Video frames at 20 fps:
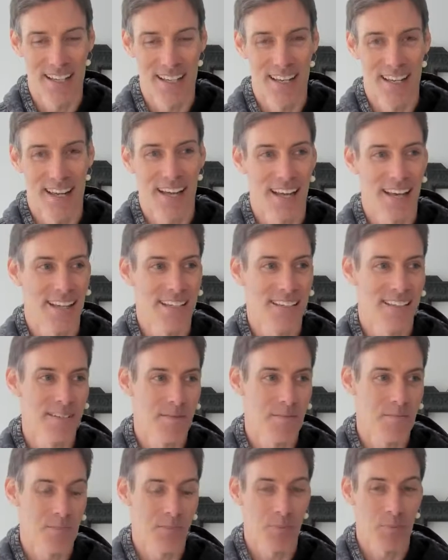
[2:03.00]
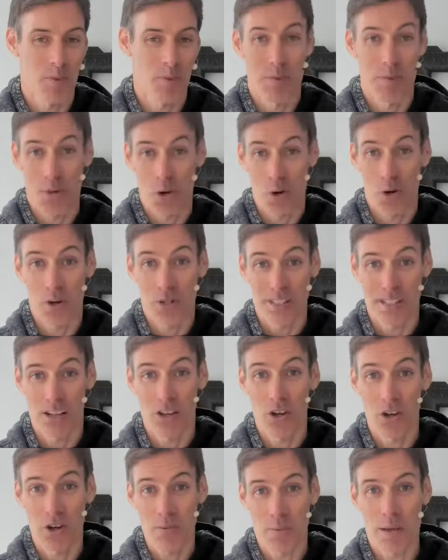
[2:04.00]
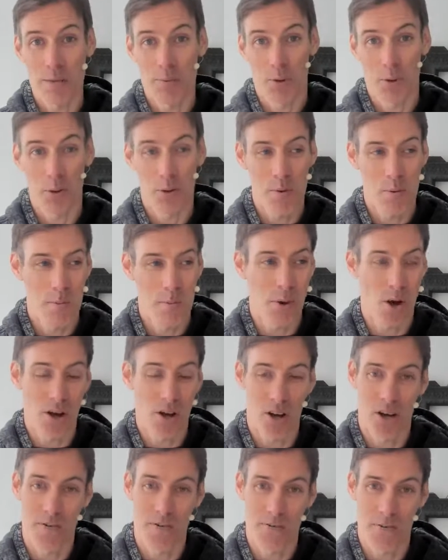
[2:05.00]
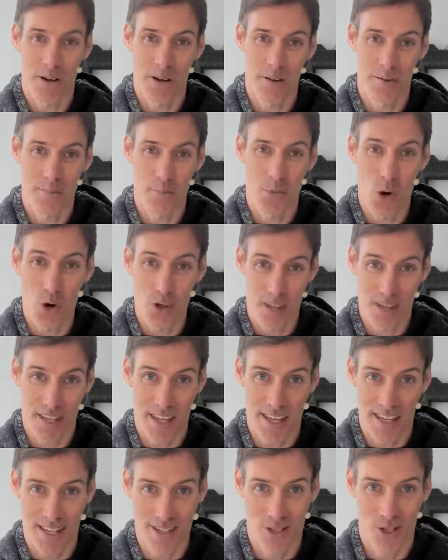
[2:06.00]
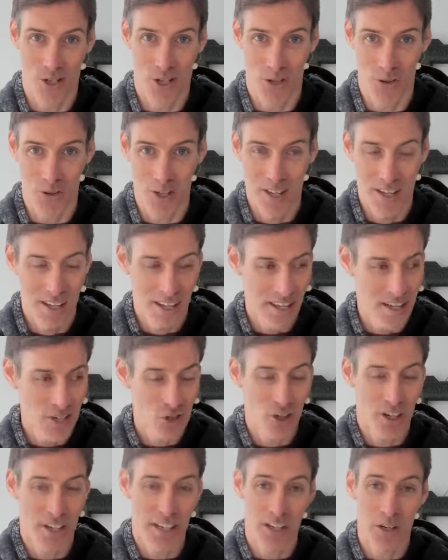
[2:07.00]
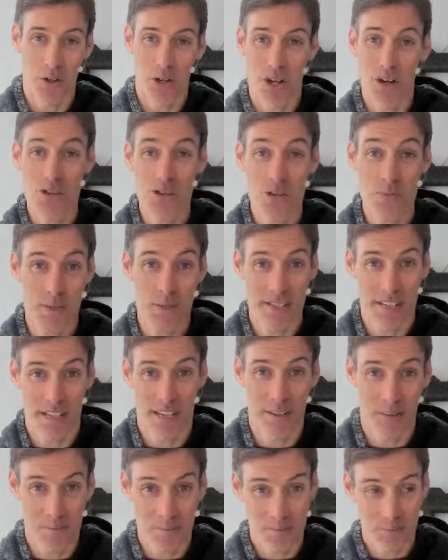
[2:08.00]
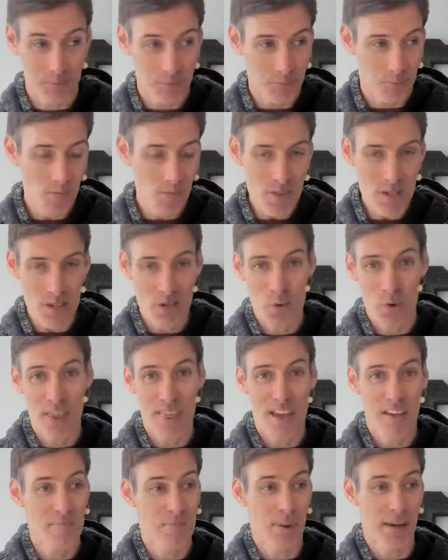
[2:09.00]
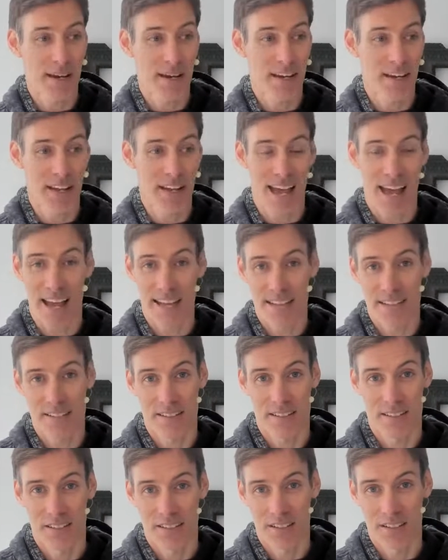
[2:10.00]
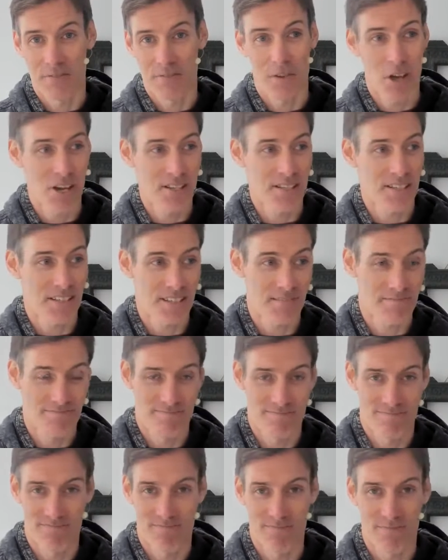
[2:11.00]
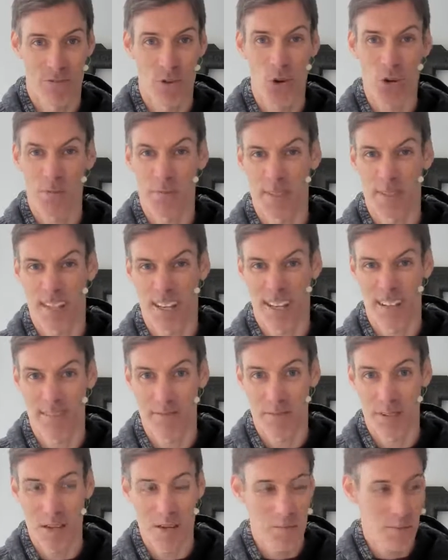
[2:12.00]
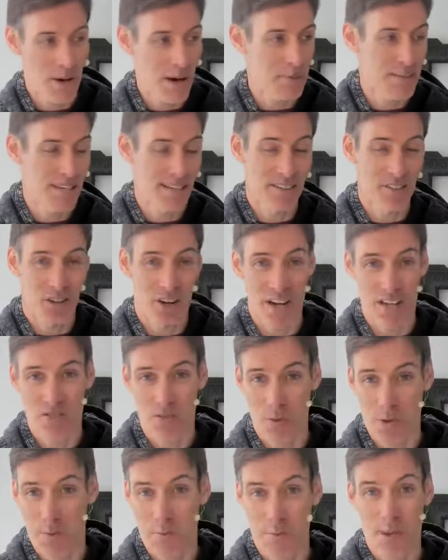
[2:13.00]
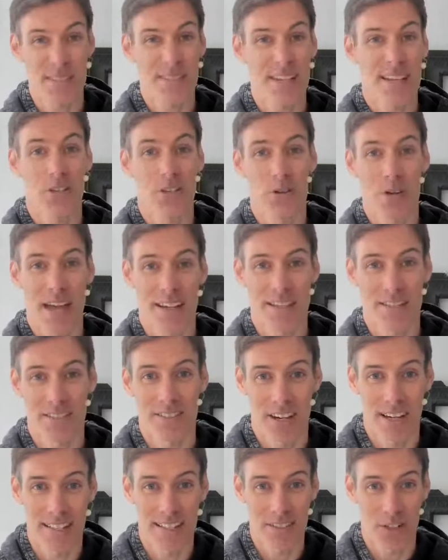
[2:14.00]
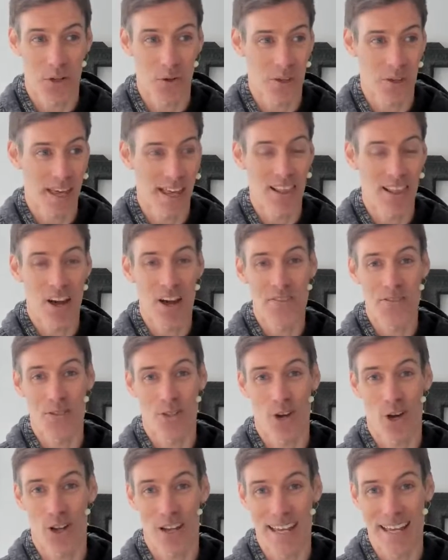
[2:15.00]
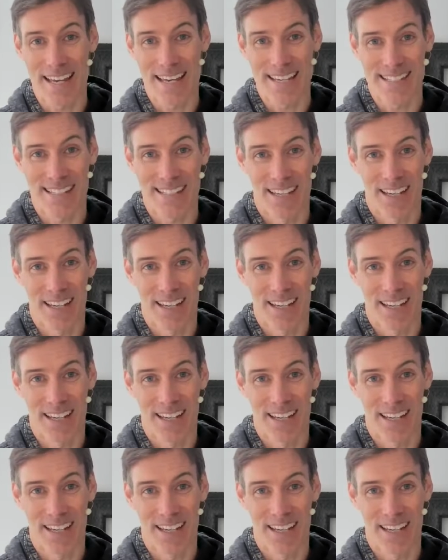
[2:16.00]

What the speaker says: And it's because a lot of people bite off more than they can chew. They're trying to go 100% when they've been at 30, 40%. Perhaps their diet's rubbish, perhaps they don't exercise, so their lifestyle is